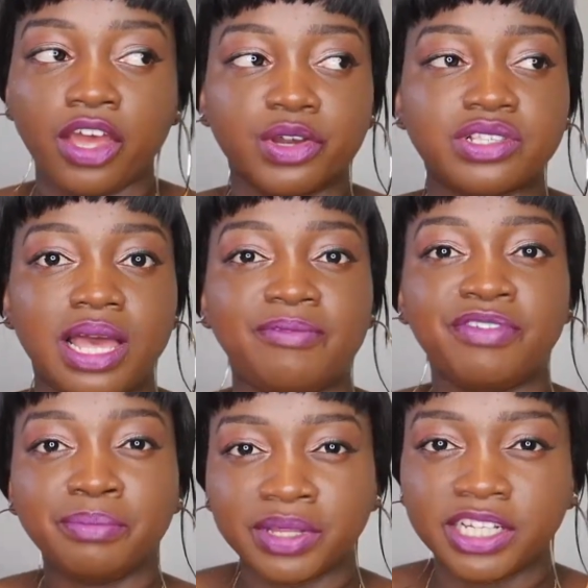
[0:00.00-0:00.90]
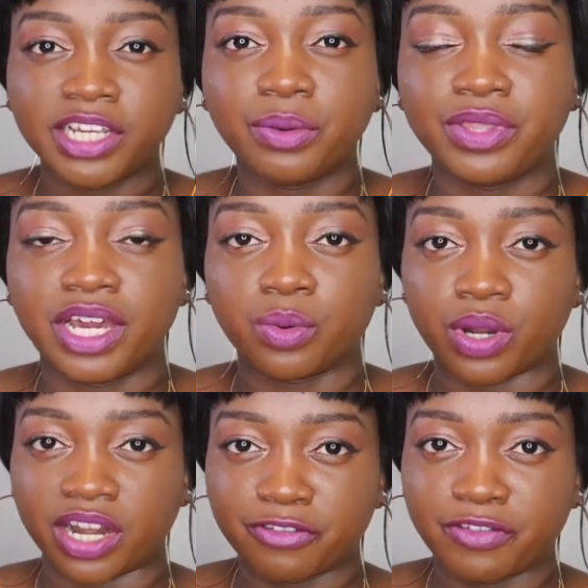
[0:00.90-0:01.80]
because I'm familiar with her
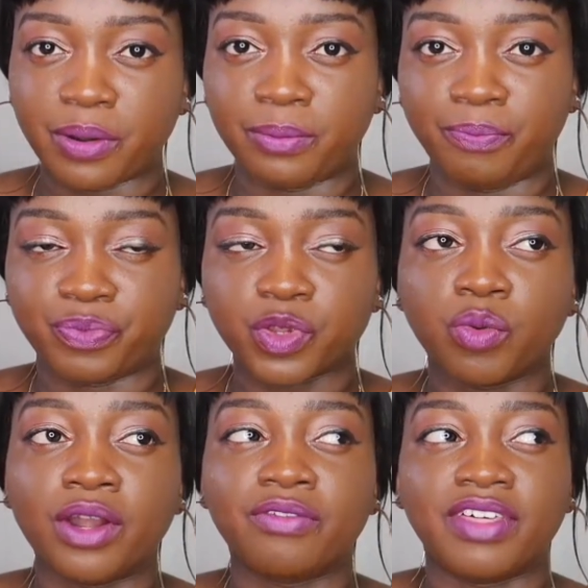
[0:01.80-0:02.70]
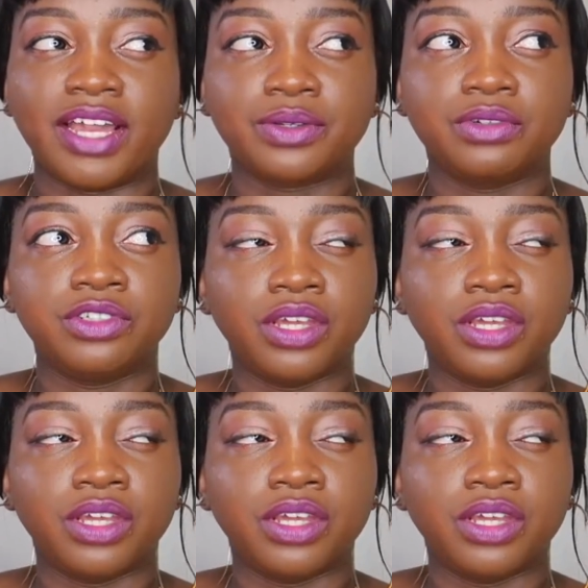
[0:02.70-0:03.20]
work from one of that,